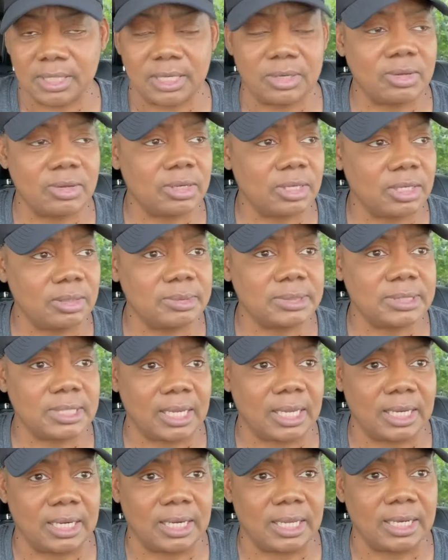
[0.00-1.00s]
I know I keep
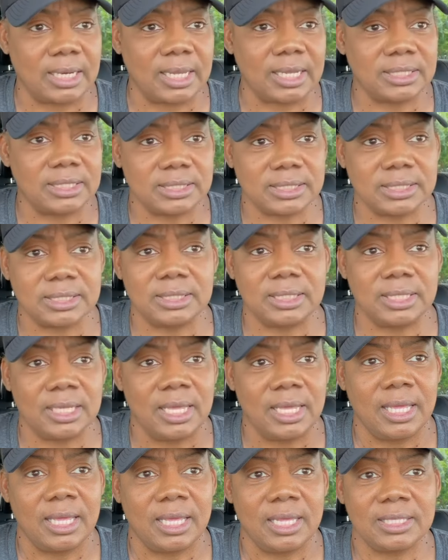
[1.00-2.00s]
saying that. I just,
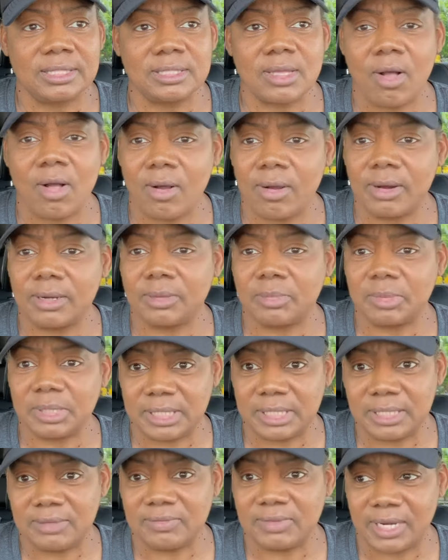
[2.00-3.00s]
it's hard to
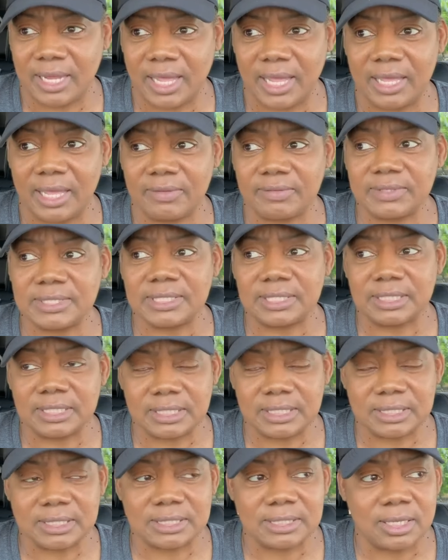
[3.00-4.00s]
believe that I have
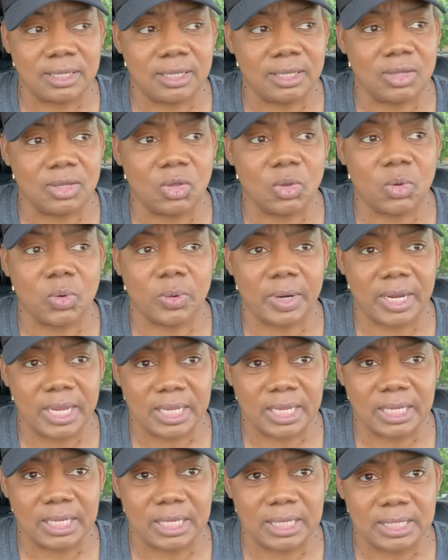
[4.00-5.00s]
six
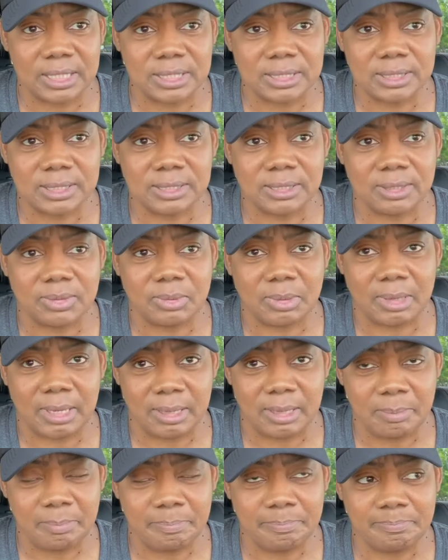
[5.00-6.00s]
grandkids,
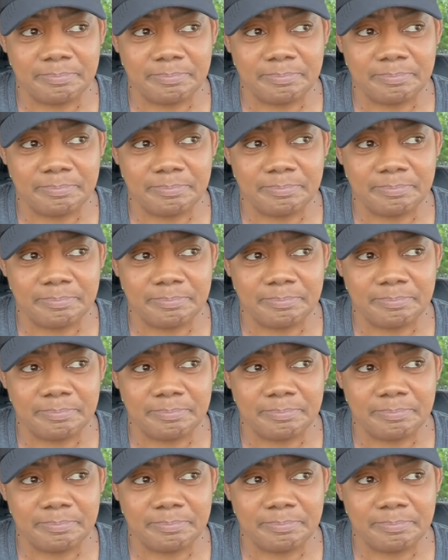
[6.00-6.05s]
okay?